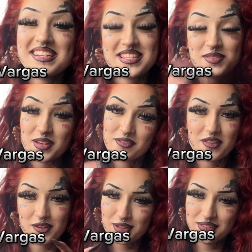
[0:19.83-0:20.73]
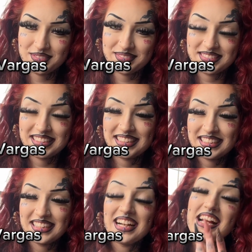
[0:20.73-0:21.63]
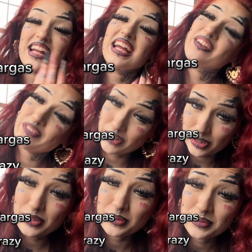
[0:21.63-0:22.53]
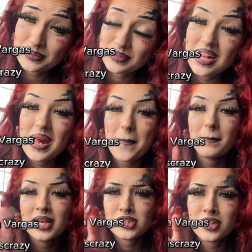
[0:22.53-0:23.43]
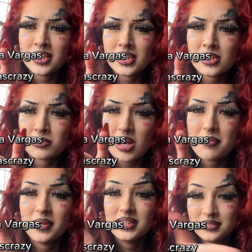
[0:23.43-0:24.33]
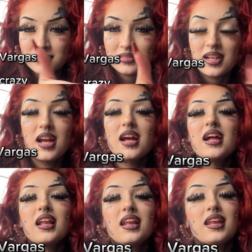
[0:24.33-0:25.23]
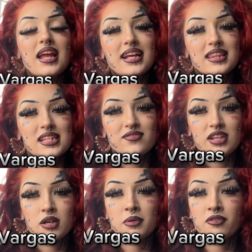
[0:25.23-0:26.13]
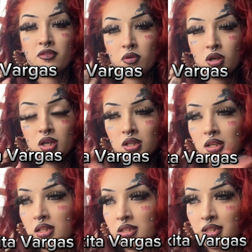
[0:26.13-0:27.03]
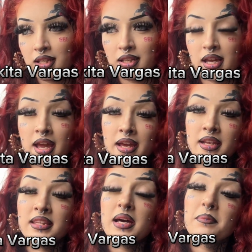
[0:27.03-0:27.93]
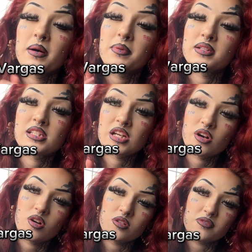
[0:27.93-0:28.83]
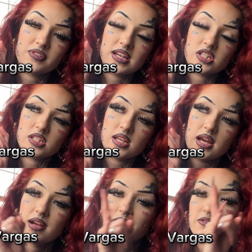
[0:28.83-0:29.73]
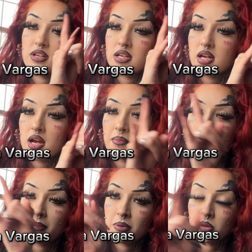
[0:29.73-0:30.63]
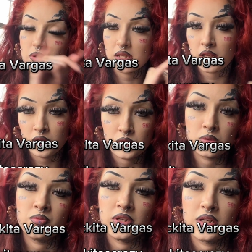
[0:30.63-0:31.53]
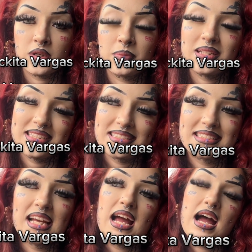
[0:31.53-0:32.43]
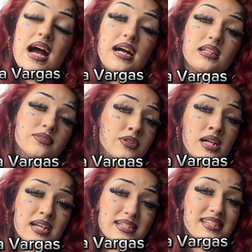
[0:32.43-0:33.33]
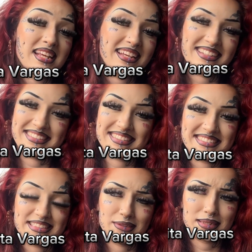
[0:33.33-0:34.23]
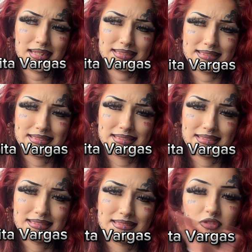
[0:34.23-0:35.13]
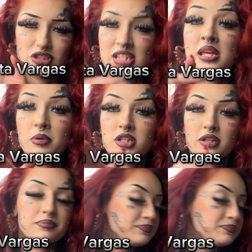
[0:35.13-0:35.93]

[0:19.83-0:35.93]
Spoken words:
So without further ado, if you're new, make sure you hit that subscribe button. Like this video before anything and hit that bell button to get all notifications every time I post a YouTube video, please. I love you guys and I'll see you guys. Just keep watching.